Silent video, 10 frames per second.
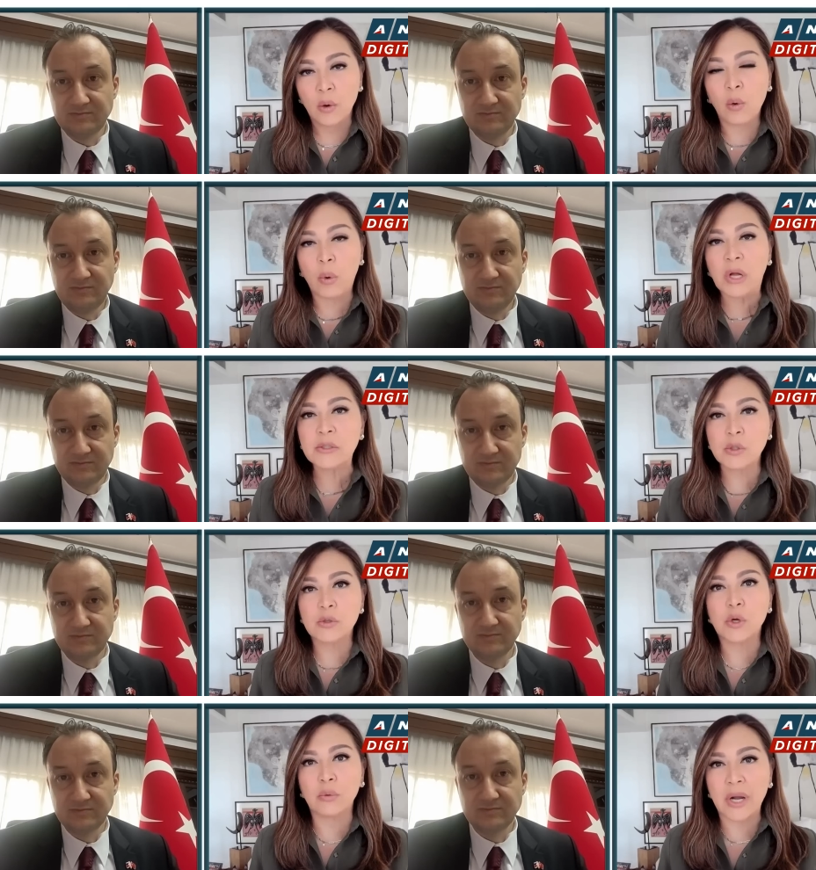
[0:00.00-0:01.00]
Speaker 1: who want to
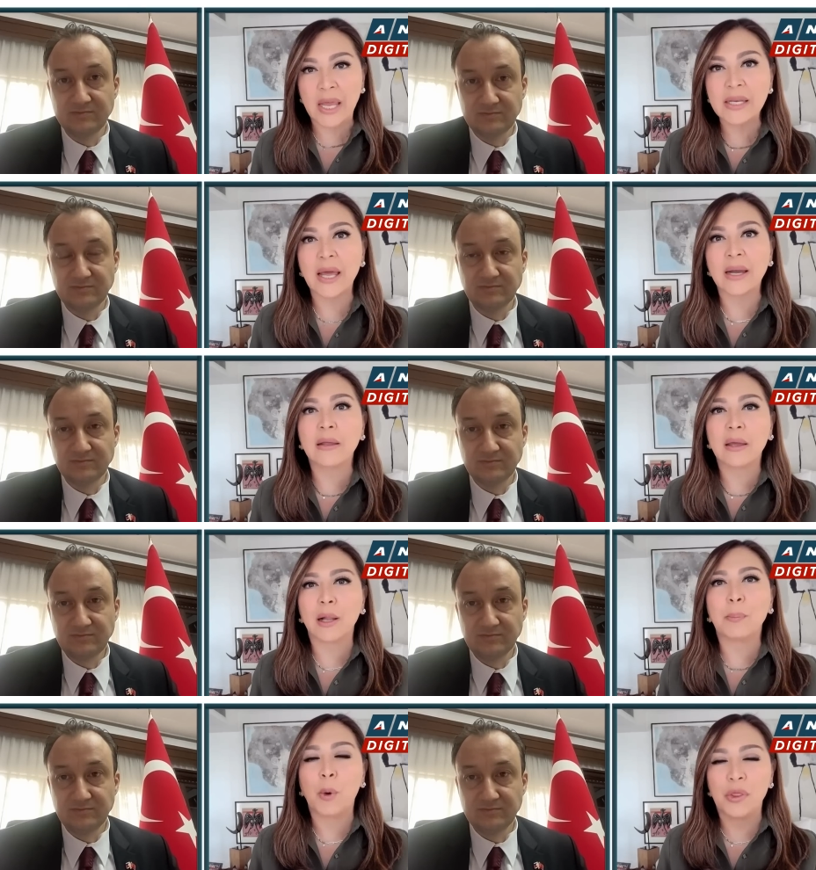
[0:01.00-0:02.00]
donate and
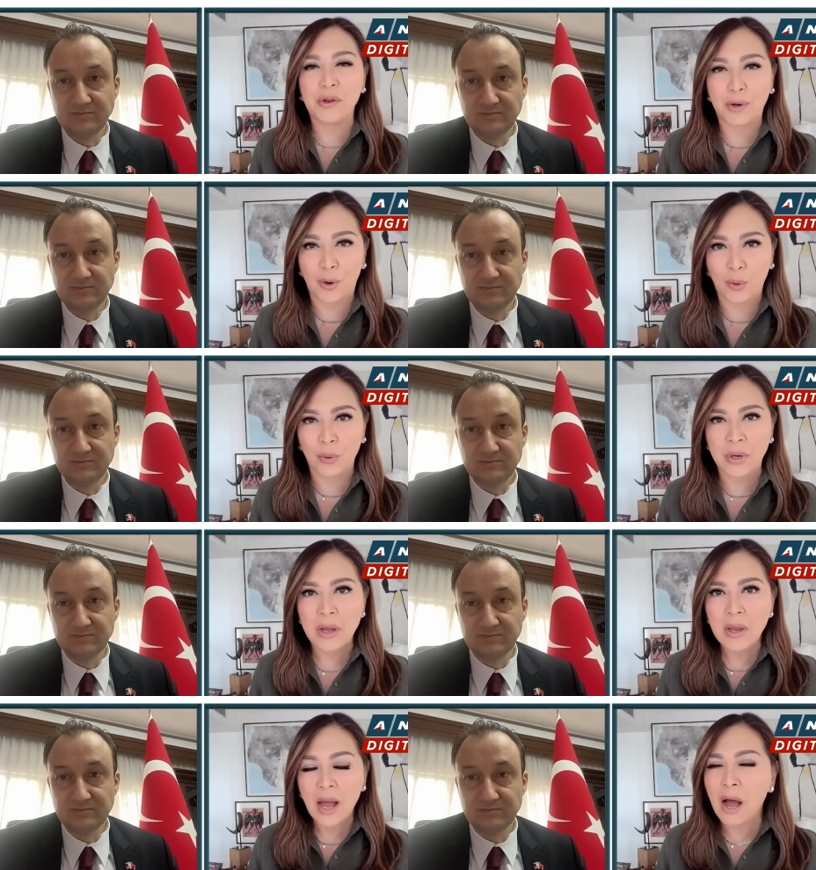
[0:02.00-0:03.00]
help on their own.
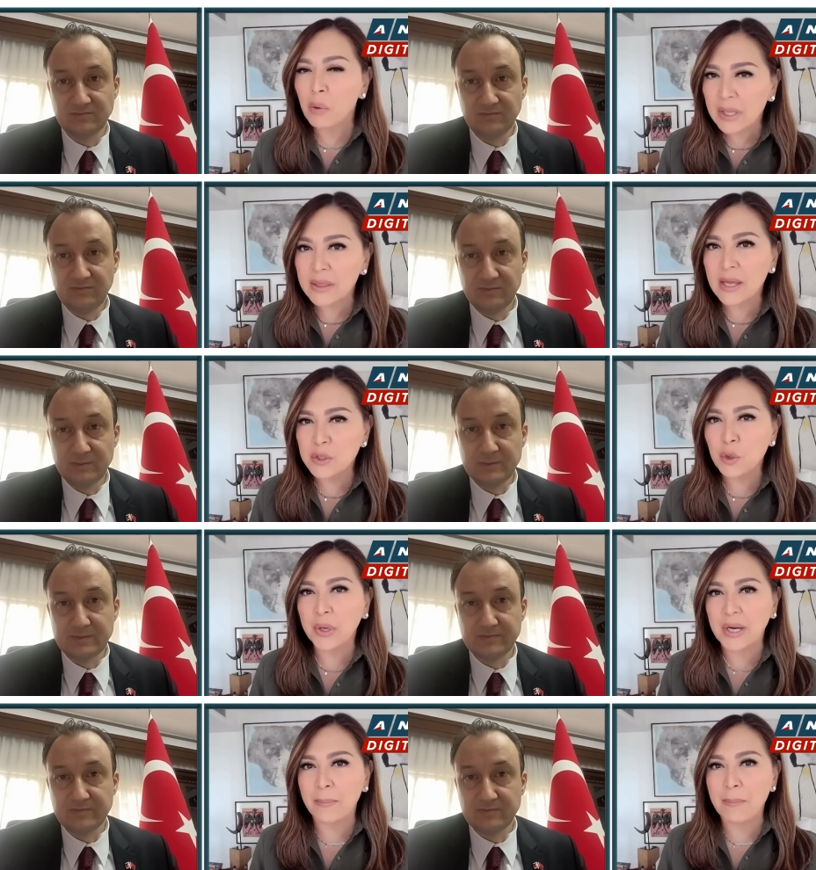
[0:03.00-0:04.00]
How can they do
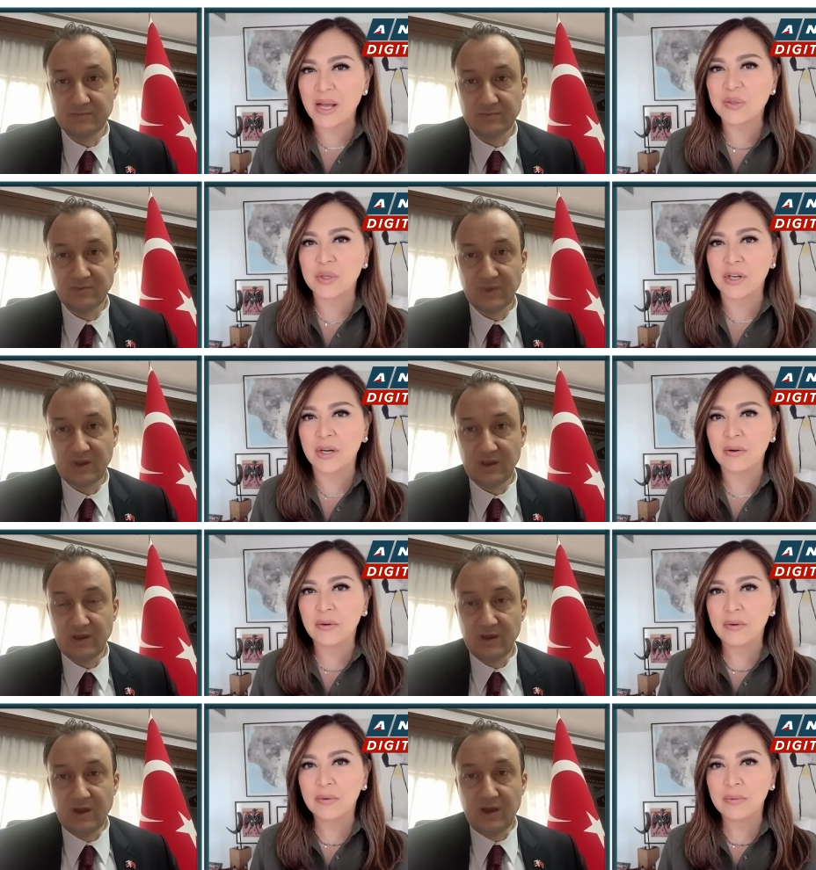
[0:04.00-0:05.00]
it, Ambassador?
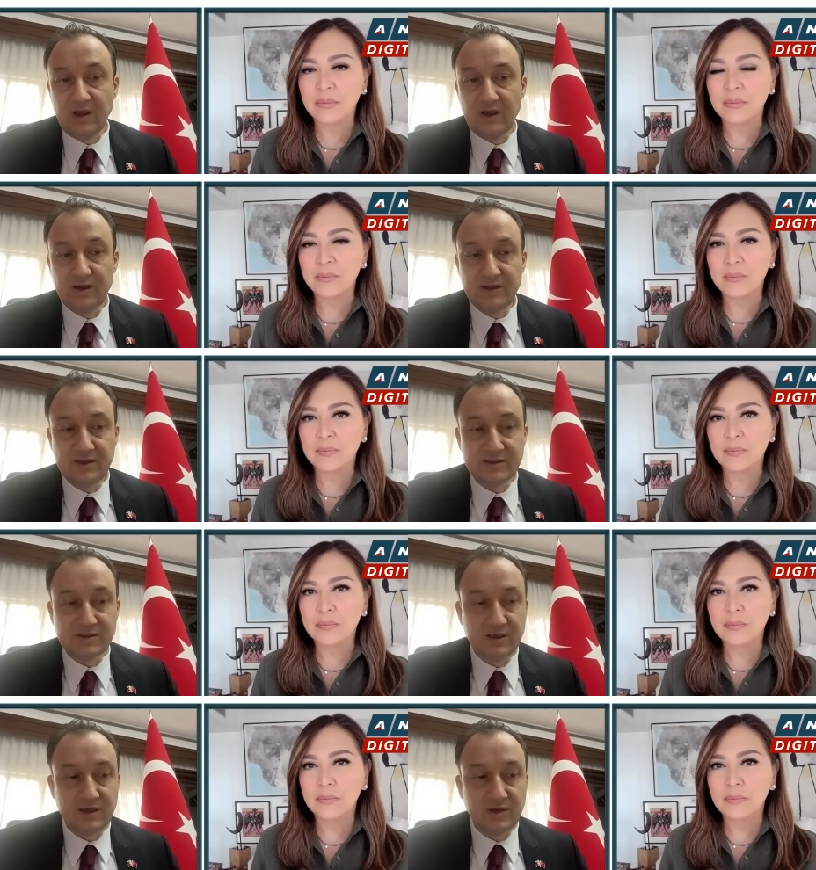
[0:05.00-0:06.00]
Speaker 2: Oh,
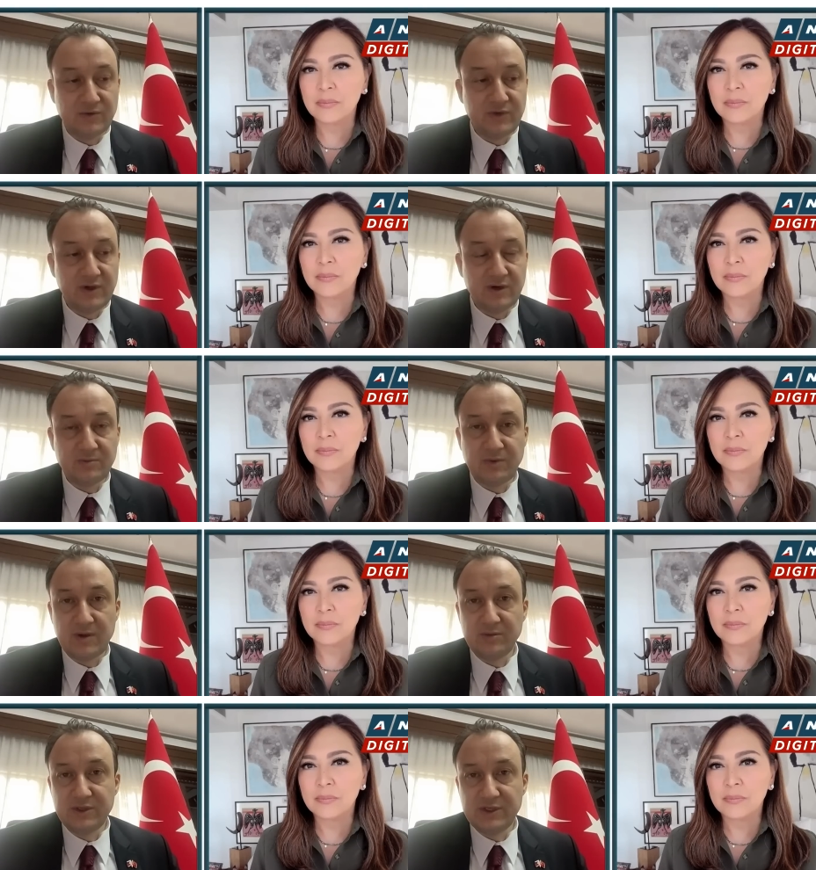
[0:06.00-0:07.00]
yes. Uh, we are
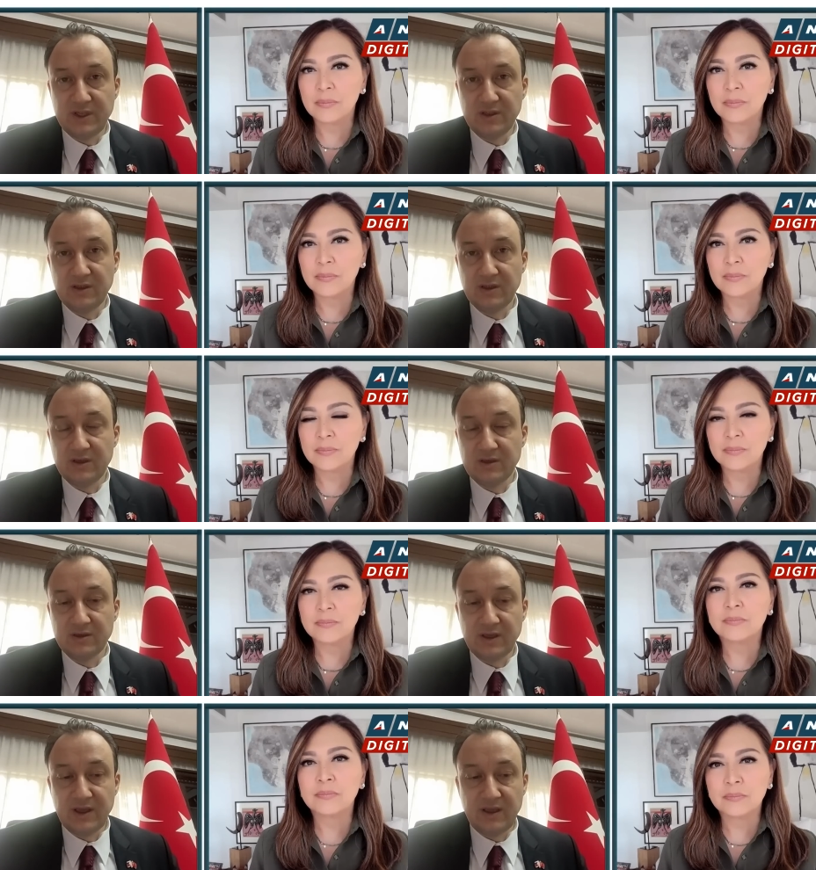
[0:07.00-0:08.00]
publishing
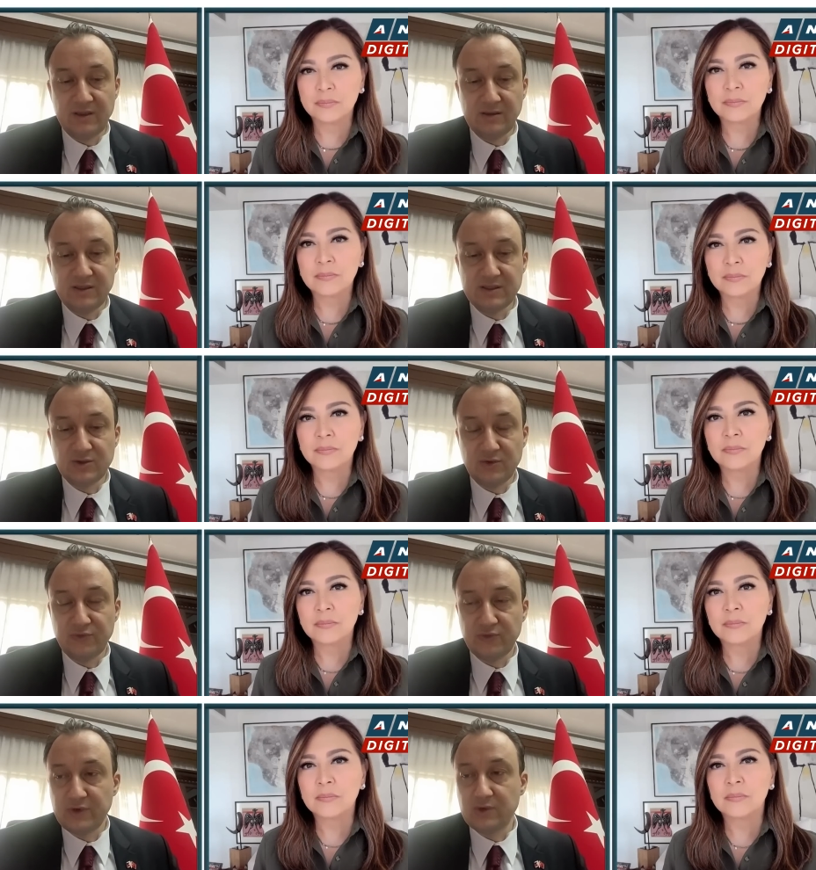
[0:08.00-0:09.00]
uh, a list
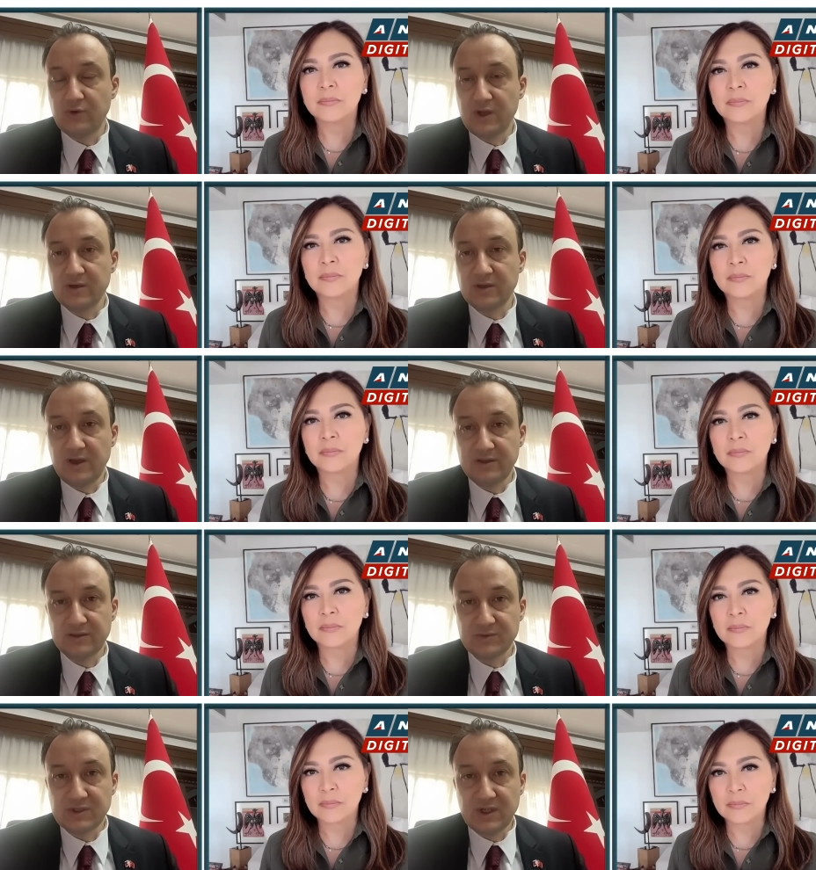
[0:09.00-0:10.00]
of required
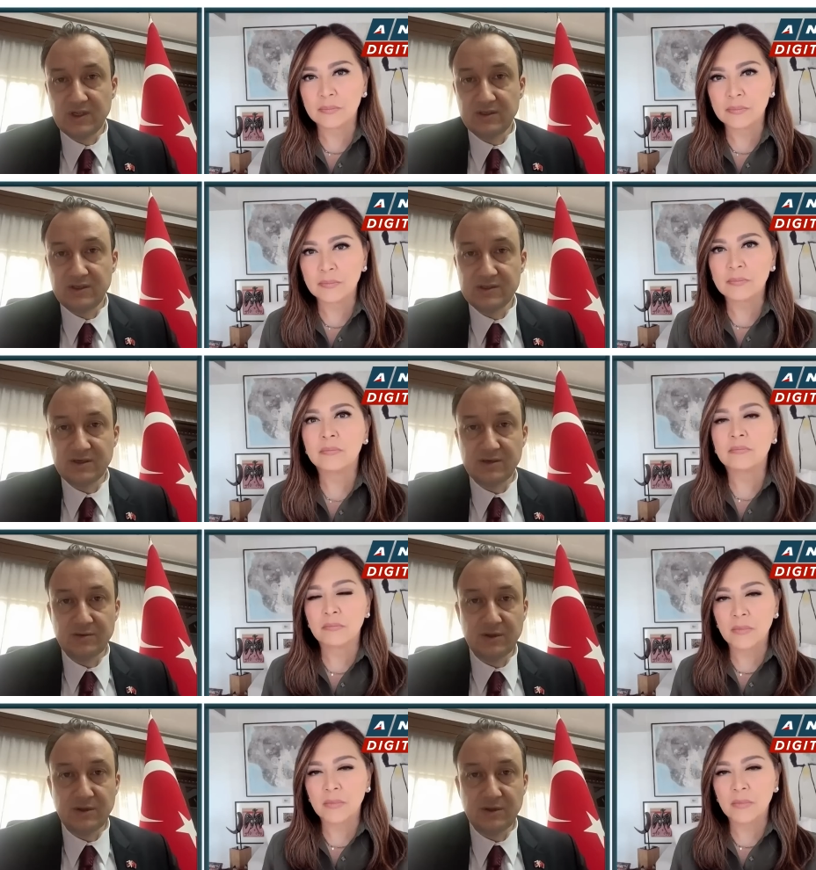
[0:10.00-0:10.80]
items. These are